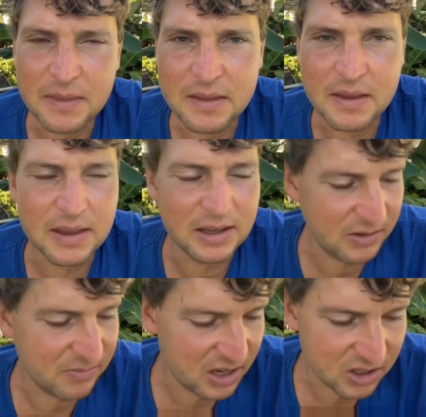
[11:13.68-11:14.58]
It's a
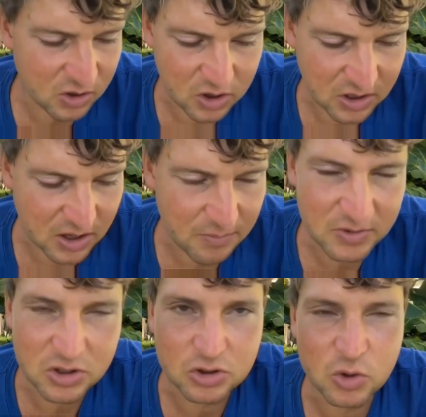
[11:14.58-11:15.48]
really short clip,
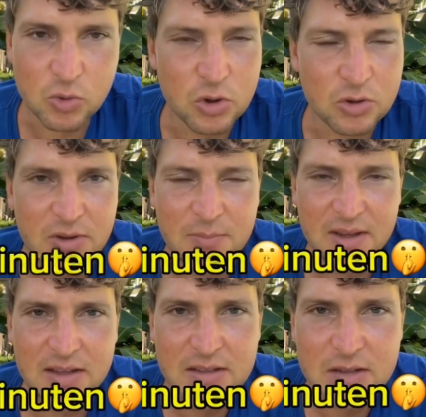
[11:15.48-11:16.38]
just 2 or 3
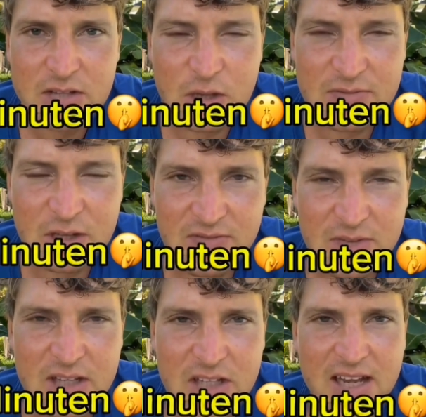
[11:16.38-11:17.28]
minutes, so feel
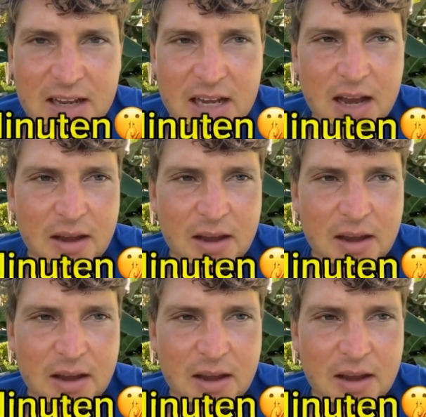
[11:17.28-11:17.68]
free to check it out.